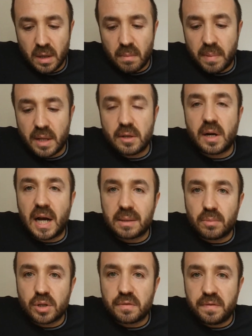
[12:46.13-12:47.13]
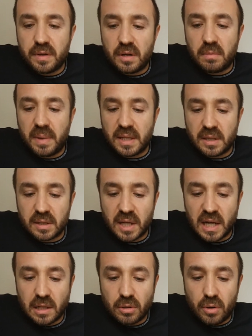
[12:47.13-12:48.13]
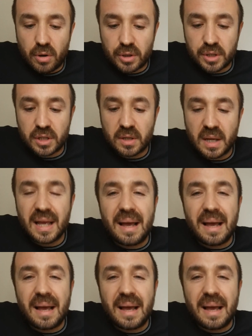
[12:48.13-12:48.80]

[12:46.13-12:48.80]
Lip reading: Better atmosphere, better dialogues.